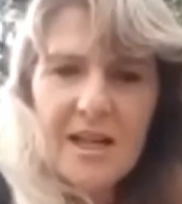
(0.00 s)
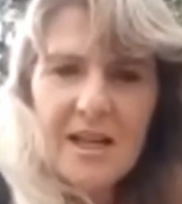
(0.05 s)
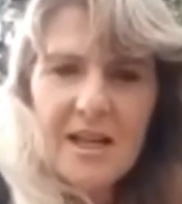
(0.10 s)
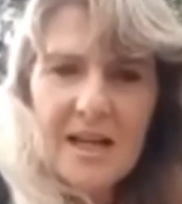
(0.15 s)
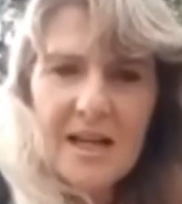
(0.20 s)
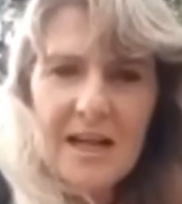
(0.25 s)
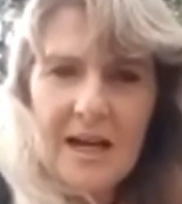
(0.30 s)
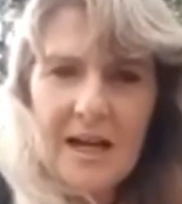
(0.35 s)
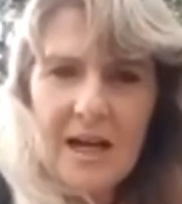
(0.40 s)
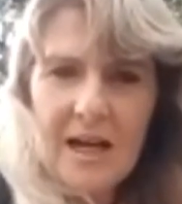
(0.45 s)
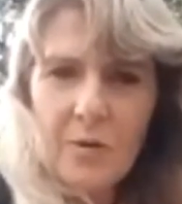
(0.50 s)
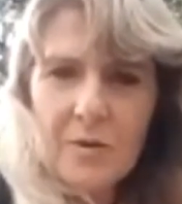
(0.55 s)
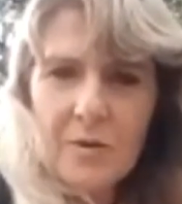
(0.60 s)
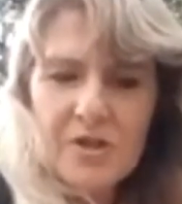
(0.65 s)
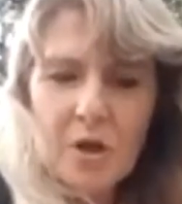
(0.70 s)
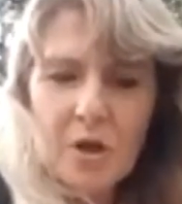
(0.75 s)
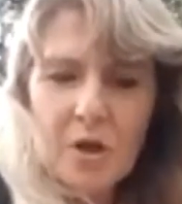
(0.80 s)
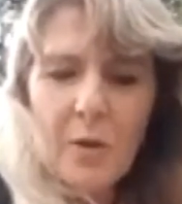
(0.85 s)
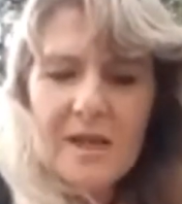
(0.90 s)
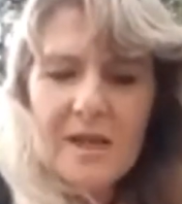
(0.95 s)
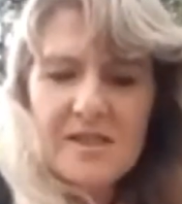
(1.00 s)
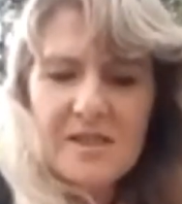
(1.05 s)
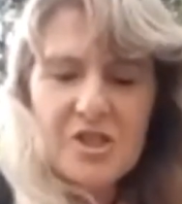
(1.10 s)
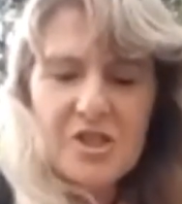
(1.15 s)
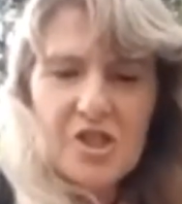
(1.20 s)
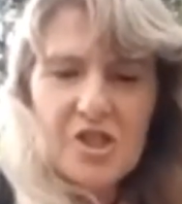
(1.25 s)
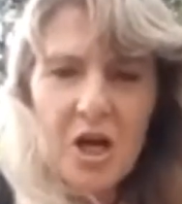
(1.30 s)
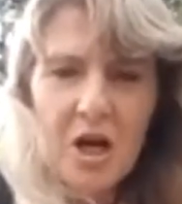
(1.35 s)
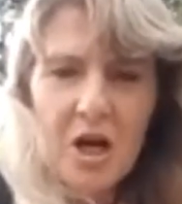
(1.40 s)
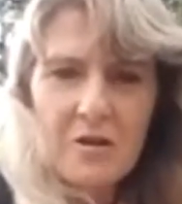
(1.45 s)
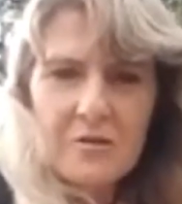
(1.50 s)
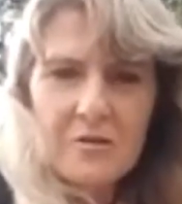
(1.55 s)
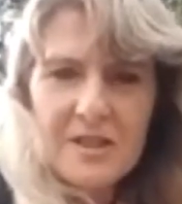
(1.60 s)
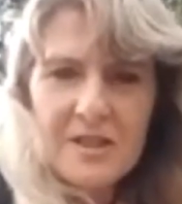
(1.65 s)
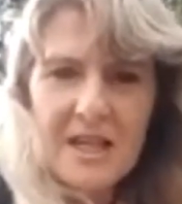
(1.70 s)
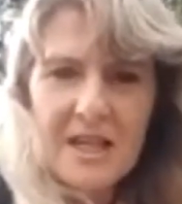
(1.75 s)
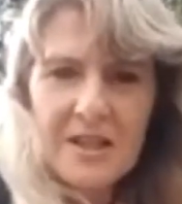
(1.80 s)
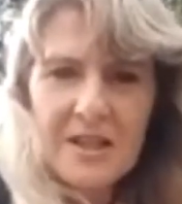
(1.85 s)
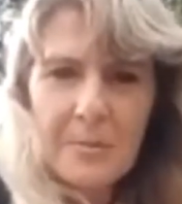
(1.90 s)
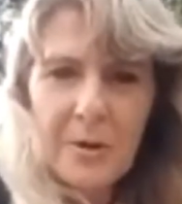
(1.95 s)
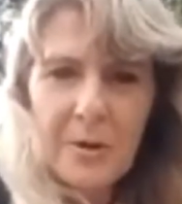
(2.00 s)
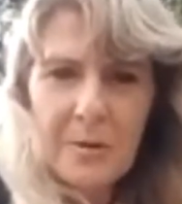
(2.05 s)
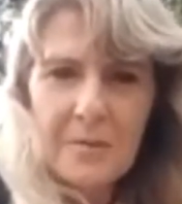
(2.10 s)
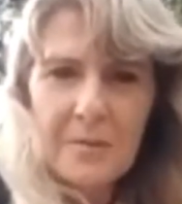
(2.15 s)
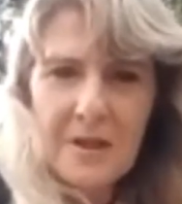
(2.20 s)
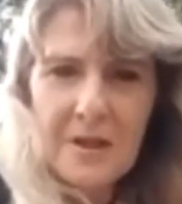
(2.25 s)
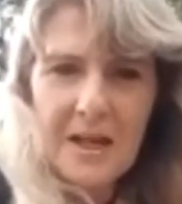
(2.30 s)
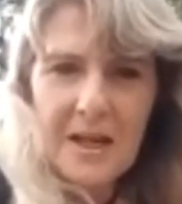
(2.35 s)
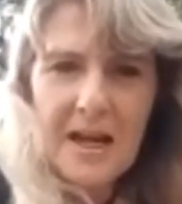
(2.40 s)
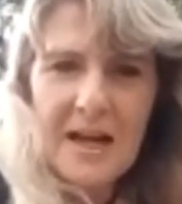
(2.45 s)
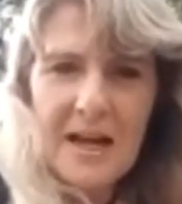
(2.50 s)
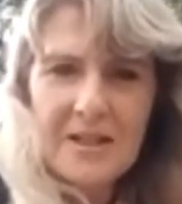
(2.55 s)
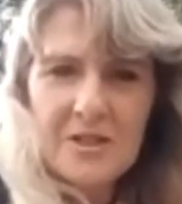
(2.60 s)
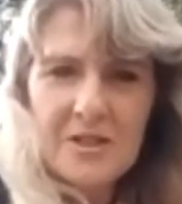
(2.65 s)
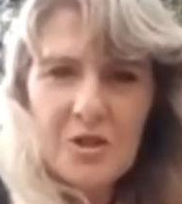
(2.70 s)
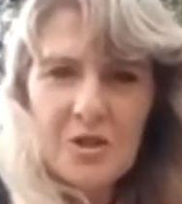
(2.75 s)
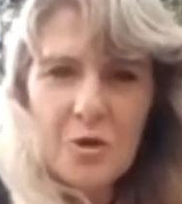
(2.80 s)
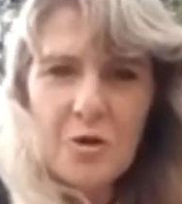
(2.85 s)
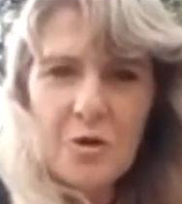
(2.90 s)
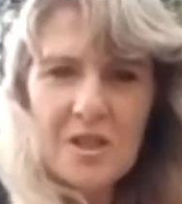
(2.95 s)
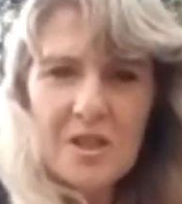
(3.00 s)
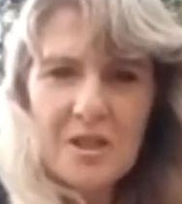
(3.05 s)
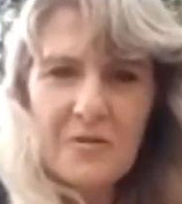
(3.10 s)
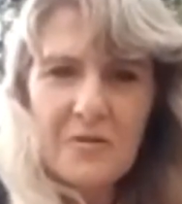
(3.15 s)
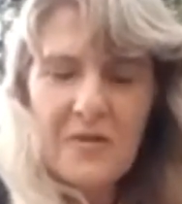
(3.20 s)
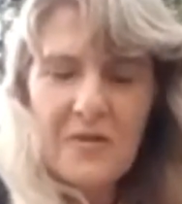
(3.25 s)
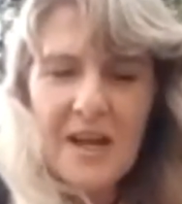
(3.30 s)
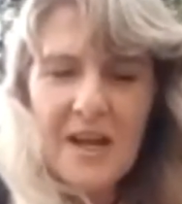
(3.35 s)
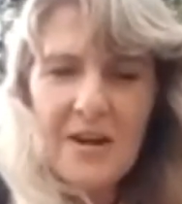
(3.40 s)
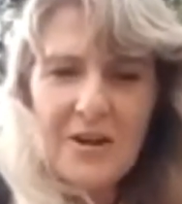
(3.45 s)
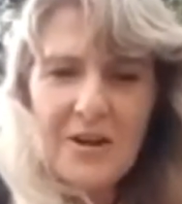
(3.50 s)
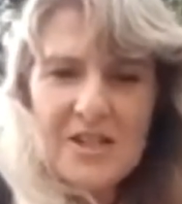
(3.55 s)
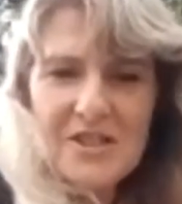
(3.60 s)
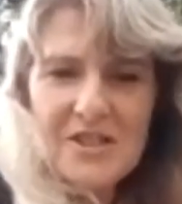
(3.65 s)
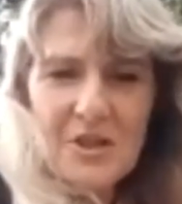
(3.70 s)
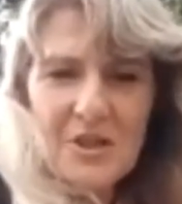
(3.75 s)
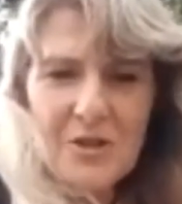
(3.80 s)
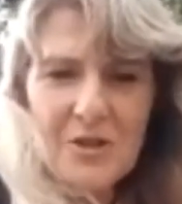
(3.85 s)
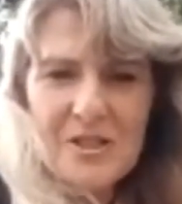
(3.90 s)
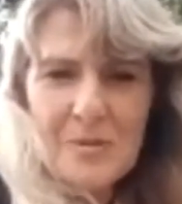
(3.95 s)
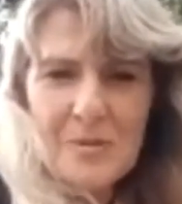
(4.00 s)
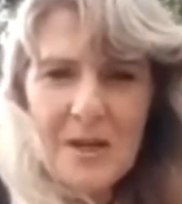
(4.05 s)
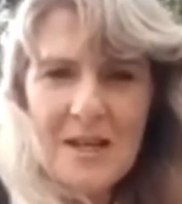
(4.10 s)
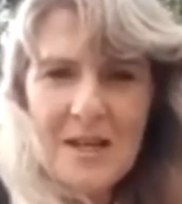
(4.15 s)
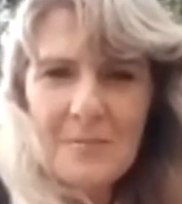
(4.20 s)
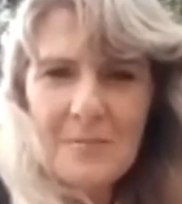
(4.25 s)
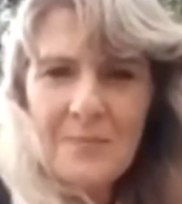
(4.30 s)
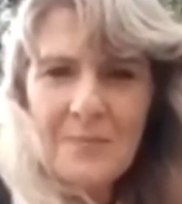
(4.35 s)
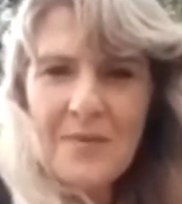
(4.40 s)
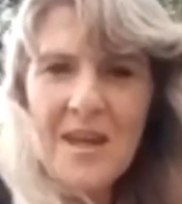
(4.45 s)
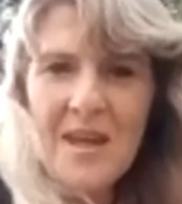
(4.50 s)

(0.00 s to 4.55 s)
was always the child down the bottom of the garden talking to the fairies, so to speak.